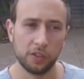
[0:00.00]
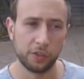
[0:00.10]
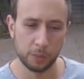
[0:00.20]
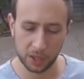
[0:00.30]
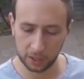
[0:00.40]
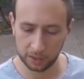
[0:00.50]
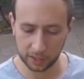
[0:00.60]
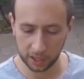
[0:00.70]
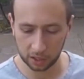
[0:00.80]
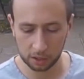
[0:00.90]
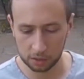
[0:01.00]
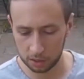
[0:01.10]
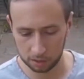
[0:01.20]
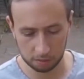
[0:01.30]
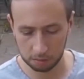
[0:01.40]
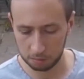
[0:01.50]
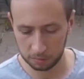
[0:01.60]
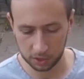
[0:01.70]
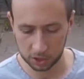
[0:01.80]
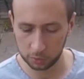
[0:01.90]
From the get-go,
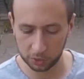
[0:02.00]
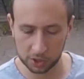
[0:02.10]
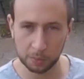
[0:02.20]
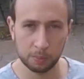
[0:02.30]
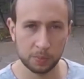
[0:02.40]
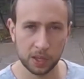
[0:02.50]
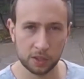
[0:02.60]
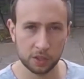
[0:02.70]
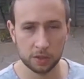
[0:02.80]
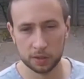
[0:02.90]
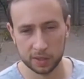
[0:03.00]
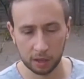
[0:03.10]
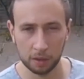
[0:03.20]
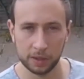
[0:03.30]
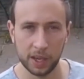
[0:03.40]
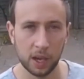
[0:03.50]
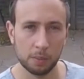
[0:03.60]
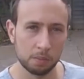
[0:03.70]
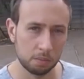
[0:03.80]
literally once you get the shoes, download the app,